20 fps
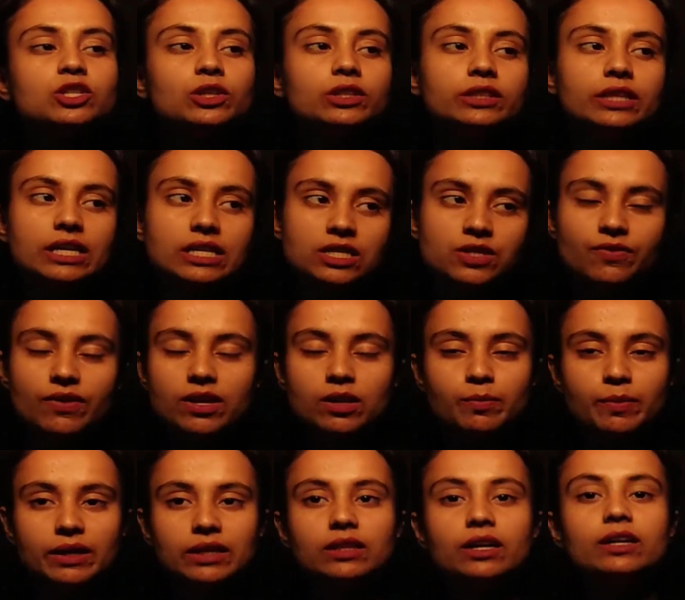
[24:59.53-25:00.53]
So this
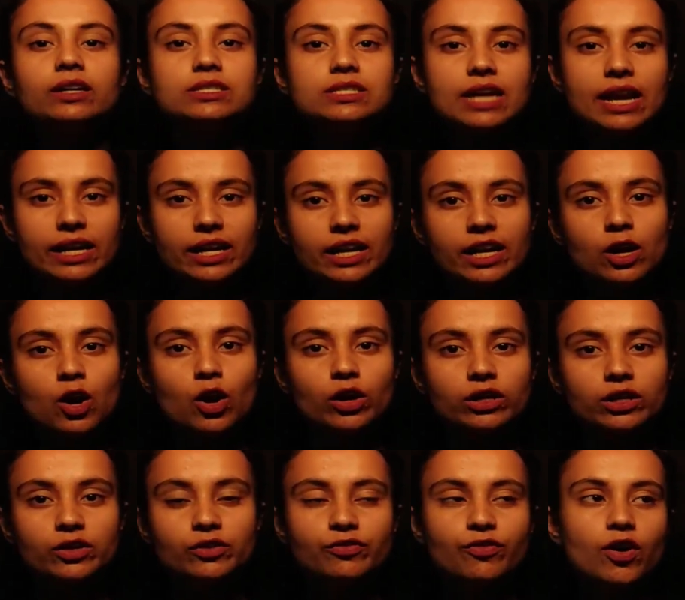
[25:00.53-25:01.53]
will be the descending
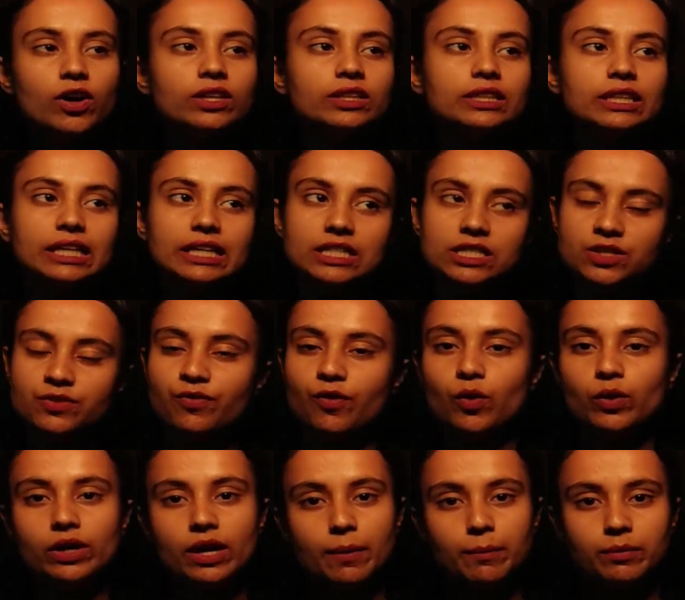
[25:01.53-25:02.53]
order for these
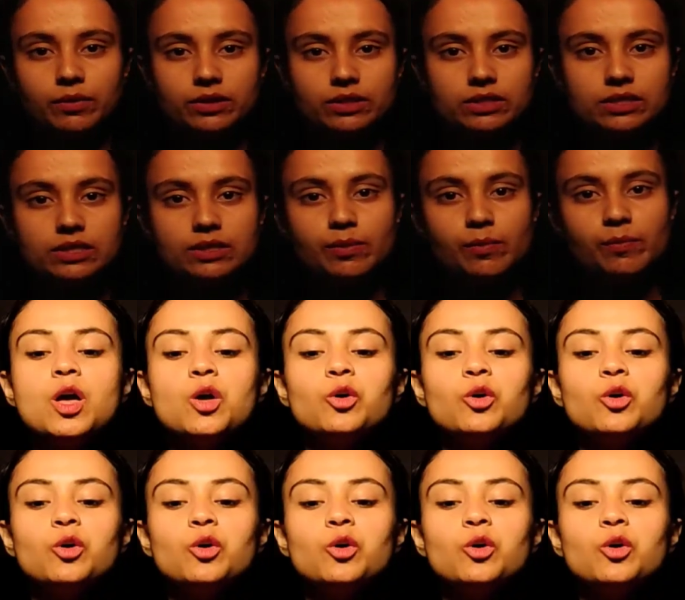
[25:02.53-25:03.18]
4 numbers.